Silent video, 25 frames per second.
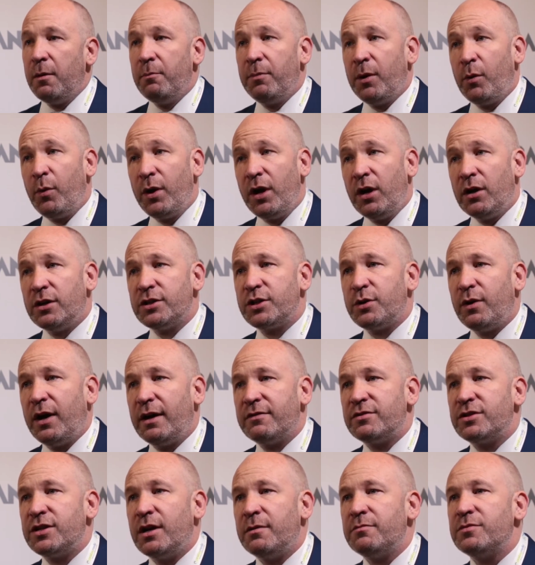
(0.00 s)
But we also
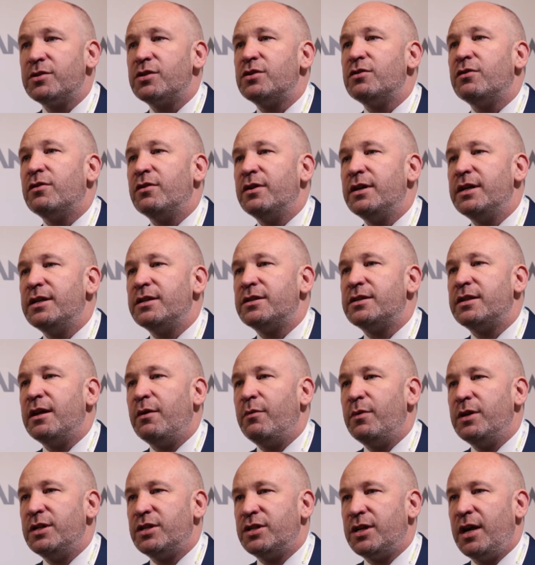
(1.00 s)
have some stories
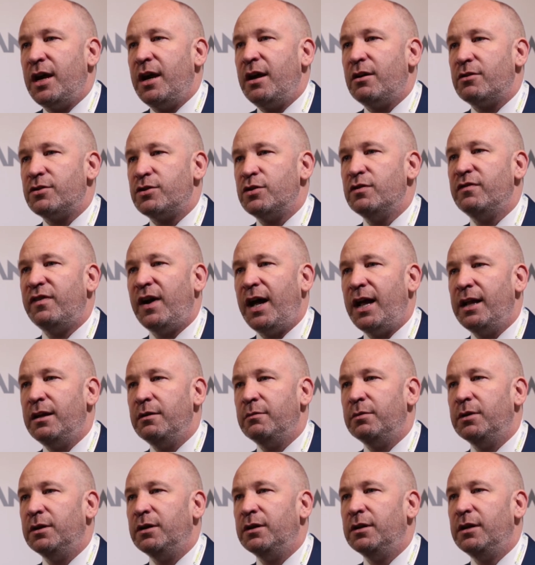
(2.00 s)
that we say are so
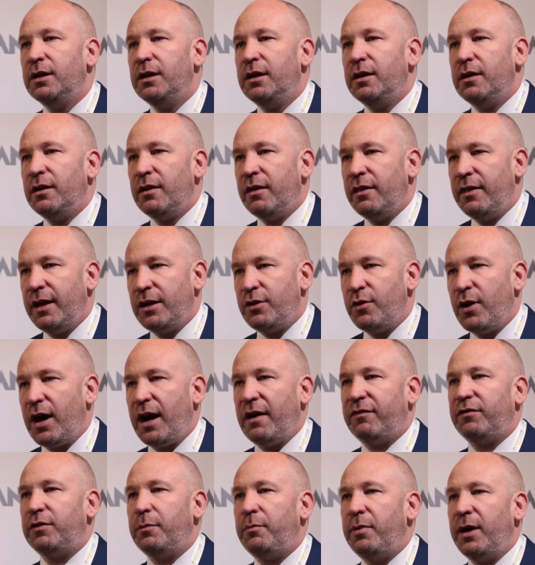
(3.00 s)
valuable that you
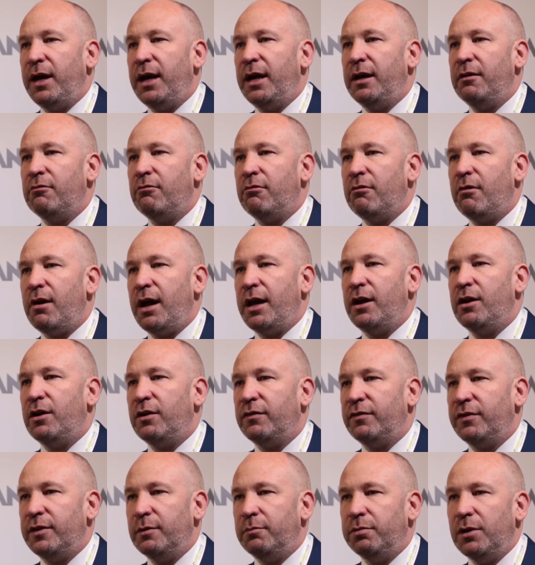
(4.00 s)
have to pay right
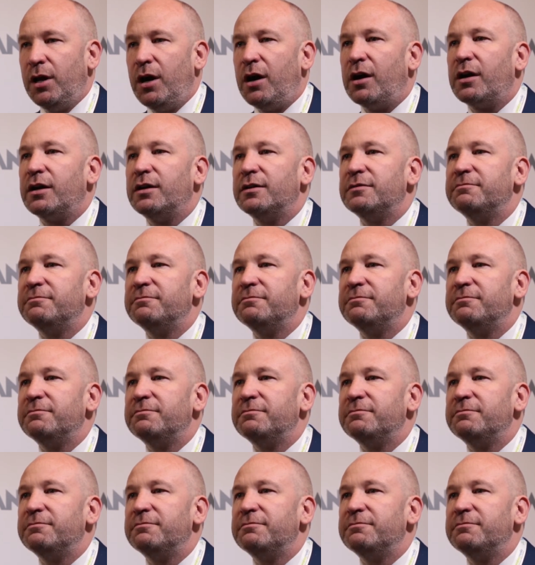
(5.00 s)
off the block.